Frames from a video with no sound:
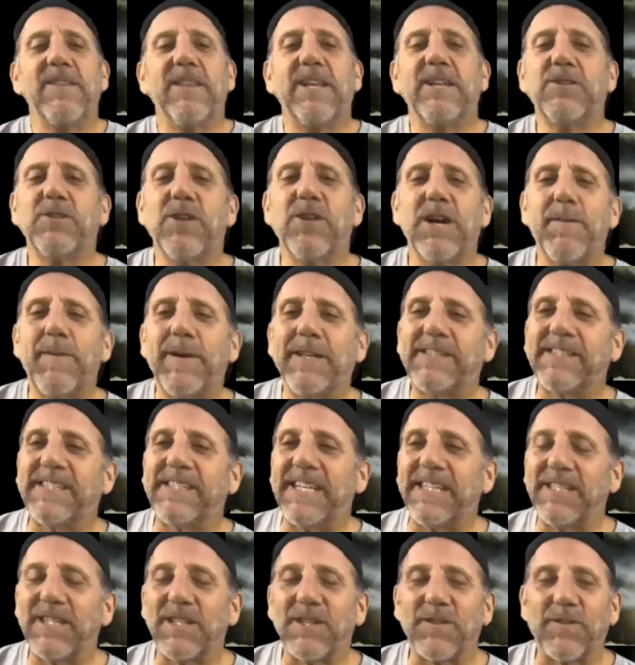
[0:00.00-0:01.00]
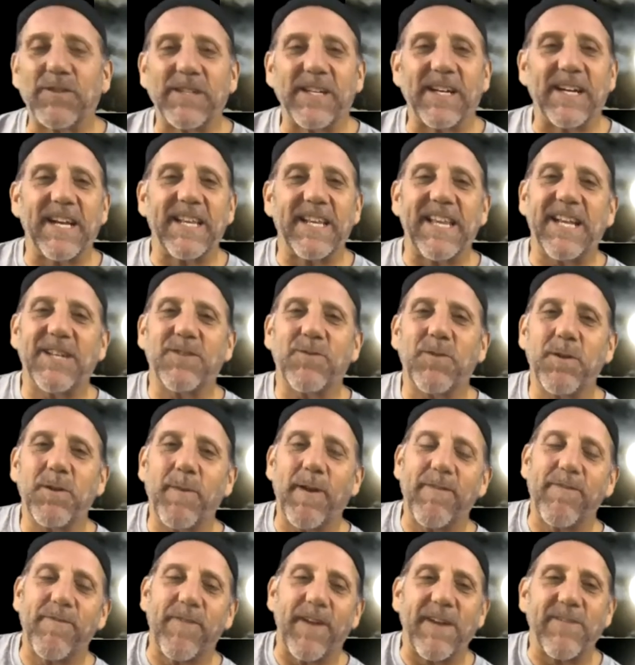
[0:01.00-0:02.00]
talk about seasons for a second. That's one of my
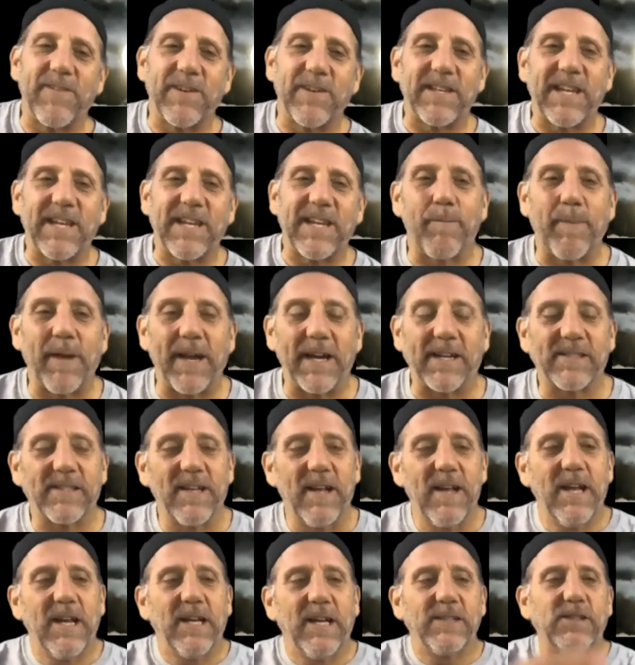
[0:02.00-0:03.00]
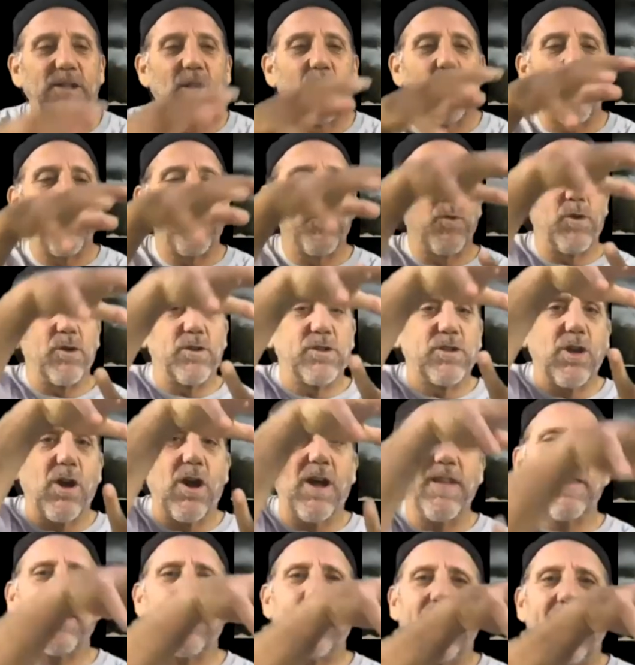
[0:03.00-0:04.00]
favorite topics. So we're taught
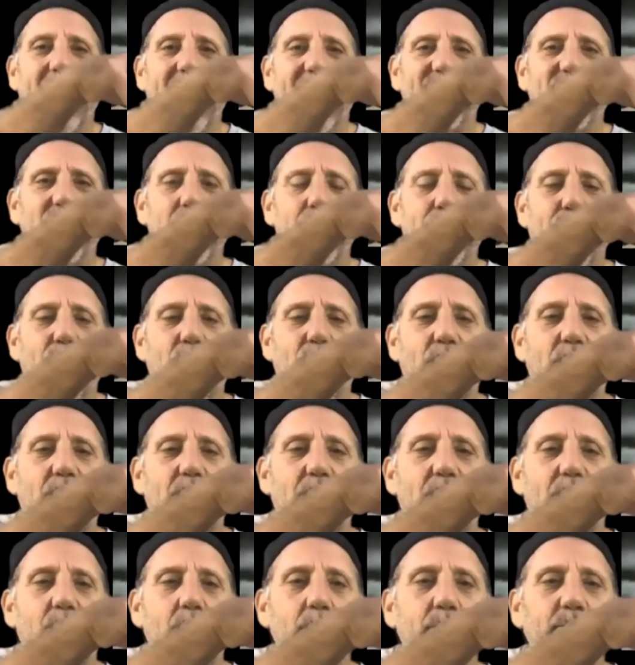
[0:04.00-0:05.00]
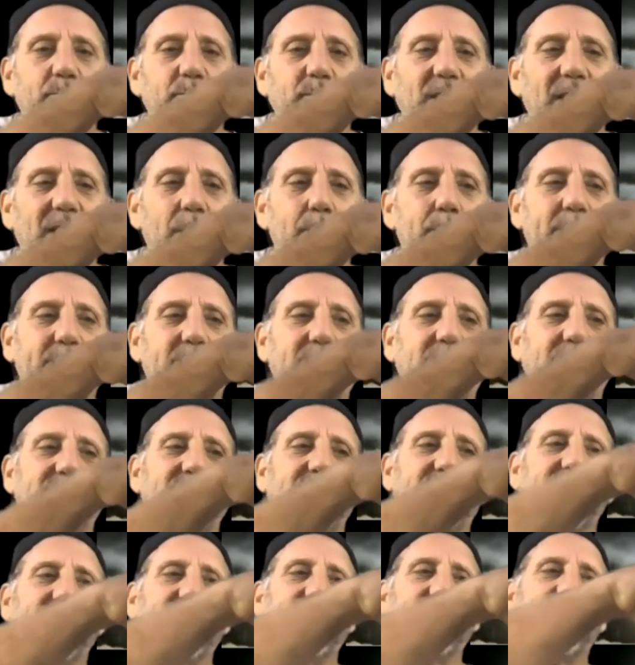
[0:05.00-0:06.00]
that we have the ball, and because
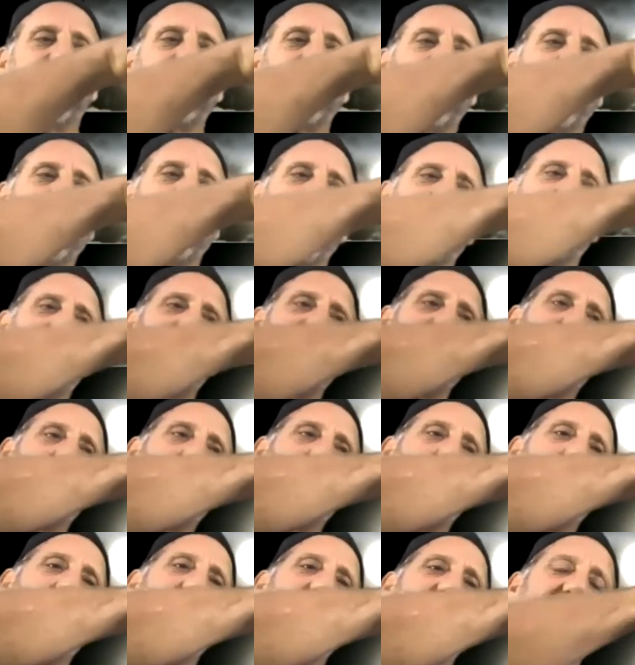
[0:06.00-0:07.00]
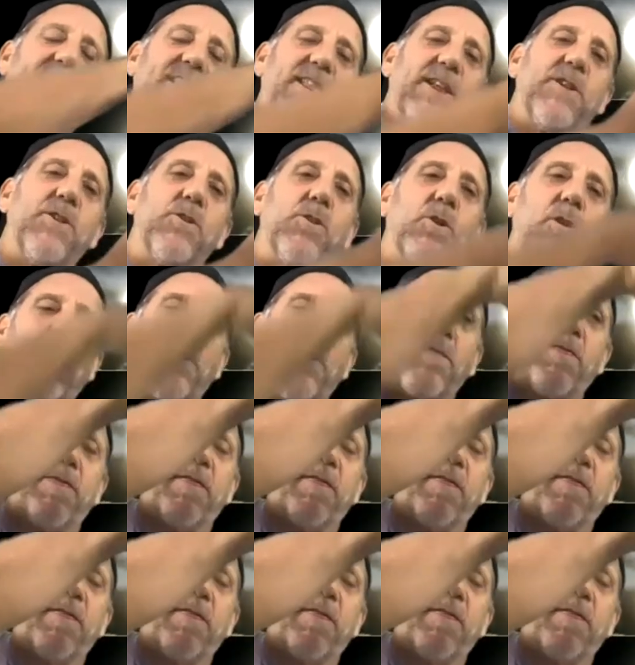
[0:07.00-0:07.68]
it's tilted away, the north, the